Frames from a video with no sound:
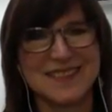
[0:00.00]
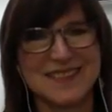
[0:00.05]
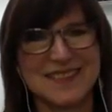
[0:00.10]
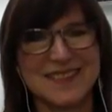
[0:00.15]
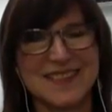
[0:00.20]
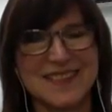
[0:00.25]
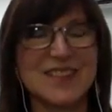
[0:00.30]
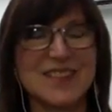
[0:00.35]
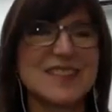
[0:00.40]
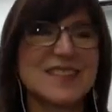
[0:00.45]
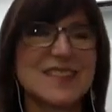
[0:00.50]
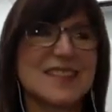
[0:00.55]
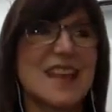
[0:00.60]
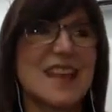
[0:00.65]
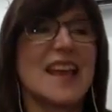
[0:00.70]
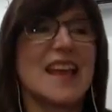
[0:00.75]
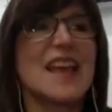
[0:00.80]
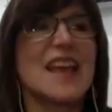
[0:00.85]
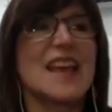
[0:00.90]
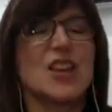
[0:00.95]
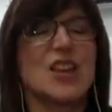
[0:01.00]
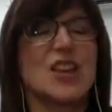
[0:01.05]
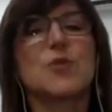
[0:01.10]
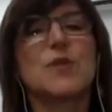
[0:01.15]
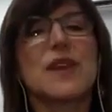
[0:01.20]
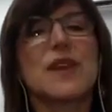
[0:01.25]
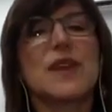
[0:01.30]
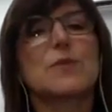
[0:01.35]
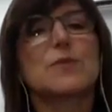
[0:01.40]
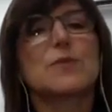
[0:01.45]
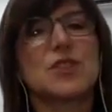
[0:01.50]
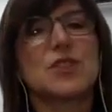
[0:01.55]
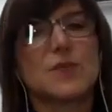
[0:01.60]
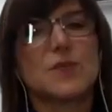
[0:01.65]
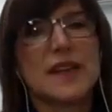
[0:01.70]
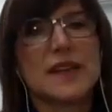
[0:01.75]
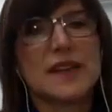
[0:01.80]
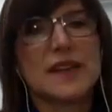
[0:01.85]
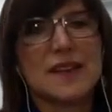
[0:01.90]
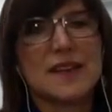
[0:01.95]
There it is. You'll be able to
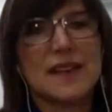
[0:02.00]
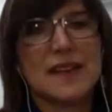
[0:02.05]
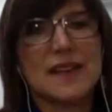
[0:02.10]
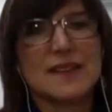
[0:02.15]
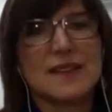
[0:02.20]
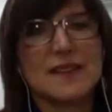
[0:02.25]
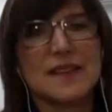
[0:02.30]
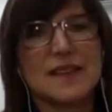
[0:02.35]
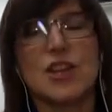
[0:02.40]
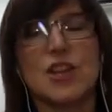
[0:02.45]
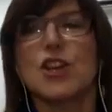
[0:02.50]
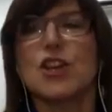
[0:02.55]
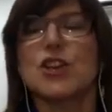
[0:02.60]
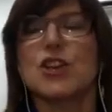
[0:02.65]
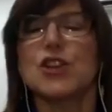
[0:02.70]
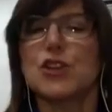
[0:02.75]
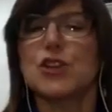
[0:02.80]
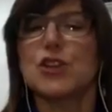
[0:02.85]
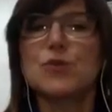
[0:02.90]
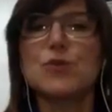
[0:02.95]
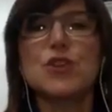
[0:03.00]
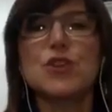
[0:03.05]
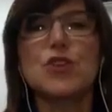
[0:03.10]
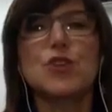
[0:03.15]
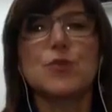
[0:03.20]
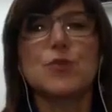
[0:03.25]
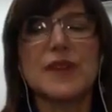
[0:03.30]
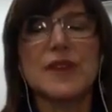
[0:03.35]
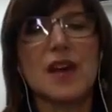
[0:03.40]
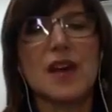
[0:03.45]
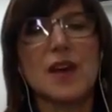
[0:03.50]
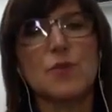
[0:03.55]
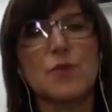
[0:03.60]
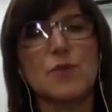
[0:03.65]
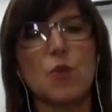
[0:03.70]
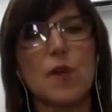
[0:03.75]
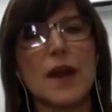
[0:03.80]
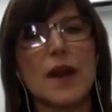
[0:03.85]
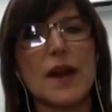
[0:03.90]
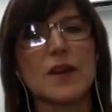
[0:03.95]
recognize it. You become
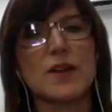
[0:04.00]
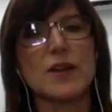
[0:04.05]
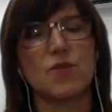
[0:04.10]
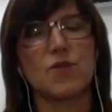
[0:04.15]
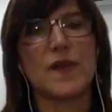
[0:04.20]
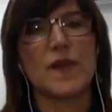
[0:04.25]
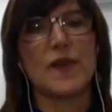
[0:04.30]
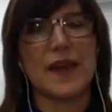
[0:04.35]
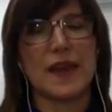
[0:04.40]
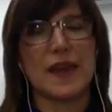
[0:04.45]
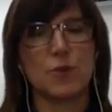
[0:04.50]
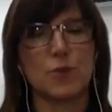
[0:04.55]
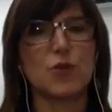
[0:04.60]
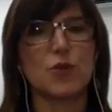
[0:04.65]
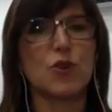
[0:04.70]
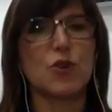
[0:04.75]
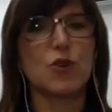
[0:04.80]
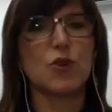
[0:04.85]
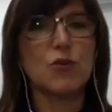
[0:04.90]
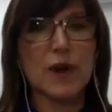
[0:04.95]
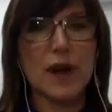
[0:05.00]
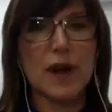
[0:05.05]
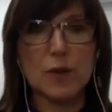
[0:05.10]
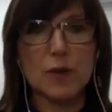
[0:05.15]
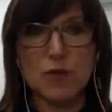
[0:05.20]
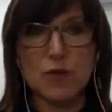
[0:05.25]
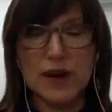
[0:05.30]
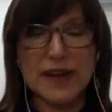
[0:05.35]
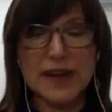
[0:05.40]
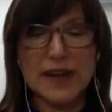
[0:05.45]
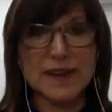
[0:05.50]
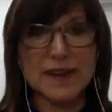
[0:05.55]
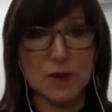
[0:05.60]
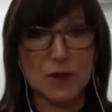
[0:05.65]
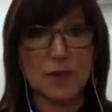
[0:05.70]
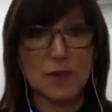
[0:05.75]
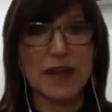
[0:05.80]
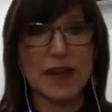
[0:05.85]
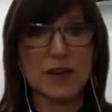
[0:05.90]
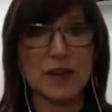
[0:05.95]
aware of what that program running in the
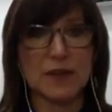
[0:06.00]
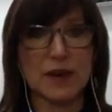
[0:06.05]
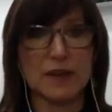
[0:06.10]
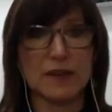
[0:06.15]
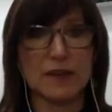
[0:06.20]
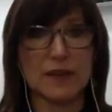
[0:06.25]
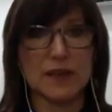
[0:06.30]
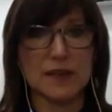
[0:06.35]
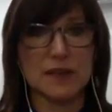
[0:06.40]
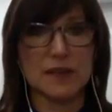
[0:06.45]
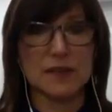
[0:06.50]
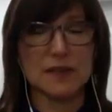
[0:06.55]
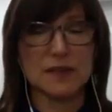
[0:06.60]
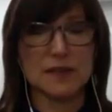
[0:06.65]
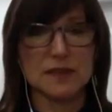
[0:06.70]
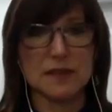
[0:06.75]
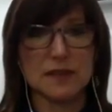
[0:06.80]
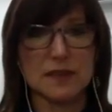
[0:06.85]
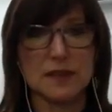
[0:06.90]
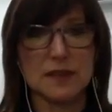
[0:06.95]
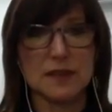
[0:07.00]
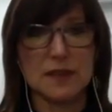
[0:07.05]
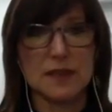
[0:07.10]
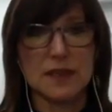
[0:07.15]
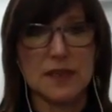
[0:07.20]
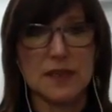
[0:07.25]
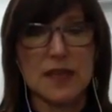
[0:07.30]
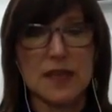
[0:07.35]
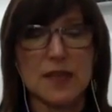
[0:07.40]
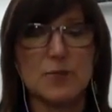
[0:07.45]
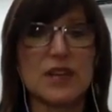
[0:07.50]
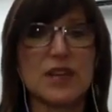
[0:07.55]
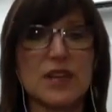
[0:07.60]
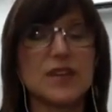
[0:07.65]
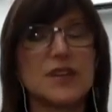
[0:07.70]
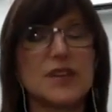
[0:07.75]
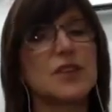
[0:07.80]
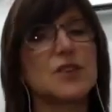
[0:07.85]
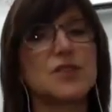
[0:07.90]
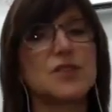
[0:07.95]
background is. But
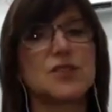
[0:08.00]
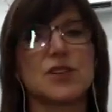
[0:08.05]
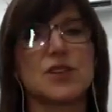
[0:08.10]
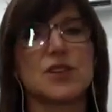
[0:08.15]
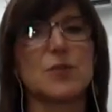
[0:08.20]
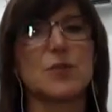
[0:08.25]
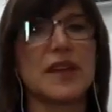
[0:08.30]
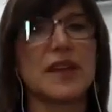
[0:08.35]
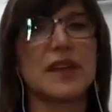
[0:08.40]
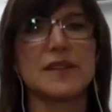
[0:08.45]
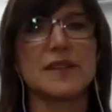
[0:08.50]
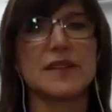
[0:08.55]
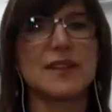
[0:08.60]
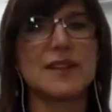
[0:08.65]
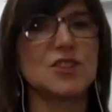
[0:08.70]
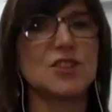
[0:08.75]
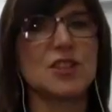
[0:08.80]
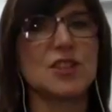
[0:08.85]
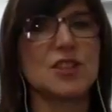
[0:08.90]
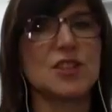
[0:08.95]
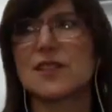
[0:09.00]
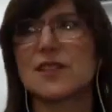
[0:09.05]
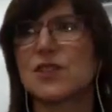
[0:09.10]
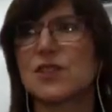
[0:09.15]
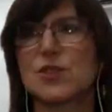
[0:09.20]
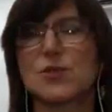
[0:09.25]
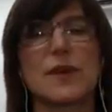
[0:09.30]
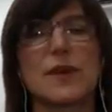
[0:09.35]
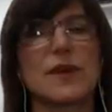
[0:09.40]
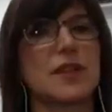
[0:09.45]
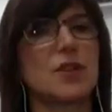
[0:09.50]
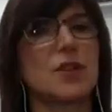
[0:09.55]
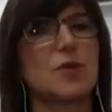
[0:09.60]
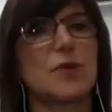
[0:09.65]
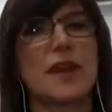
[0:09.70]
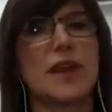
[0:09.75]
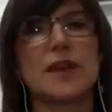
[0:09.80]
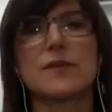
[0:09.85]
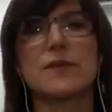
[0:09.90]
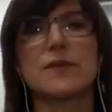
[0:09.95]
until you start paying attention, it's just running in the
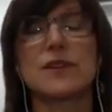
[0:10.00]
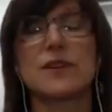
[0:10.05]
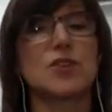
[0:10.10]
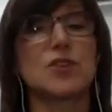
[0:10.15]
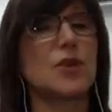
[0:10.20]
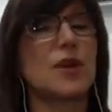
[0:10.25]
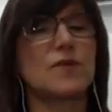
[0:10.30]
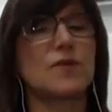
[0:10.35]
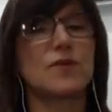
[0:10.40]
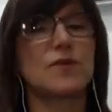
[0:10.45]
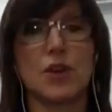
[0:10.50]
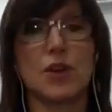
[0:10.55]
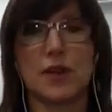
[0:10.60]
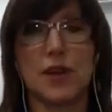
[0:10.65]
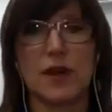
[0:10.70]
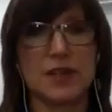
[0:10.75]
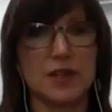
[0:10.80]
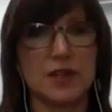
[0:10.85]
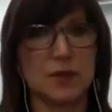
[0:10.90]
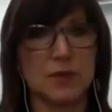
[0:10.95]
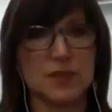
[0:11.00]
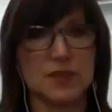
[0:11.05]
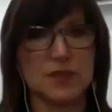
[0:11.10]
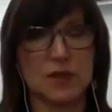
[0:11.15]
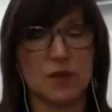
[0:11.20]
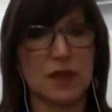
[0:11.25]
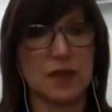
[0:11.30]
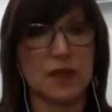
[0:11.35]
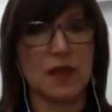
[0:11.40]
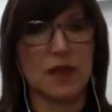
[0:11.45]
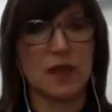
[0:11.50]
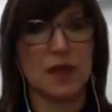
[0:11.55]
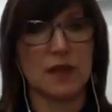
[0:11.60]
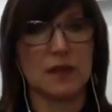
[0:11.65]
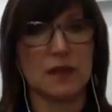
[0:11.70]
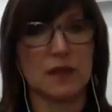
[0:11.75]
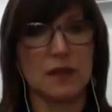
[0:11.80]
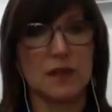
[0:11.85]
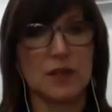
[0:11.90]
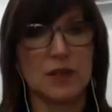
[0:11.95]
background and you have no idea what's going
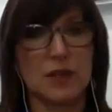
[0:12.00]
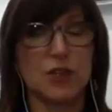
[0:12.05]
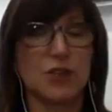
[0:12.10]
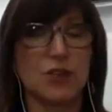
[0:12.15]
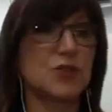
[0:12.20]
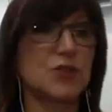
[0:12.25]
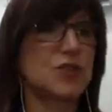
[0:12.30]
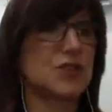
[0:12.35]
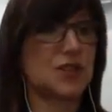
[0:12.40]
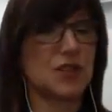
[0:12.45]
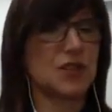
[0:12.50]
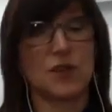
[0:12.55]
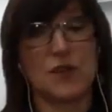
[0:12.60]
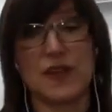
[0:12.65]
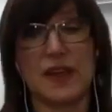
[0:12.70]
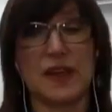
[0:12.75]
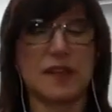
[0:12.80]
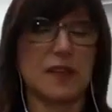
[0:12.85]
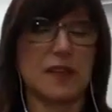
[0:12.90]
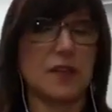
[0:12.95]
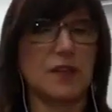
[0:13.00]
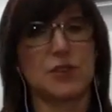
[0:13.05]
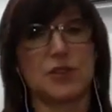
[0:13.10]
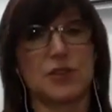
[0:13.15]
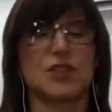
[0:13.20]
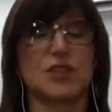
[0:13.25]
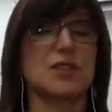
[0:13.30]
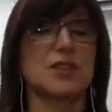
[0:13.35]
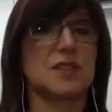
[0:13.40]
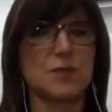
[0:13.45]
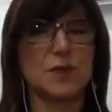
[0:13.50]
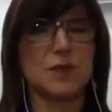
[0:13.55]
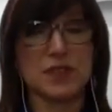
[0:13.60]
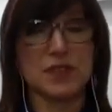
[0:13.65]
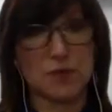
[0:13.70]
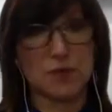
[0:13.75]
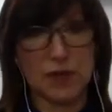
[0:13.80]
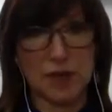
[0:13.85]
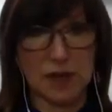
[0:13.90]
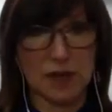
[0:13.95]
on. You just know that he or she has
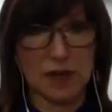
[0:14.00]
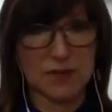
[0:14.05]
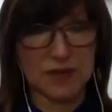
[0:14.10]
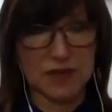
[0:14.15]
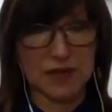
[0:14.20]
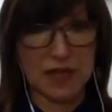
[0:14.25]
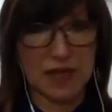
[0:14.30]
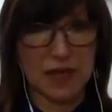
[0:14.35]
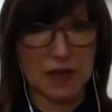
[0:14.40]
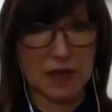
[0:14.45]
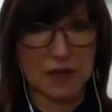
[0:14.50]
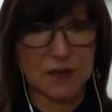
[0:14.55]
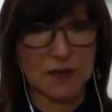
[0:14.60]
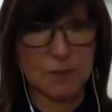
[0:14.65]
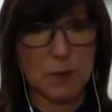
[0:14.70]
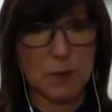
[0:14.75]
pissed me off again.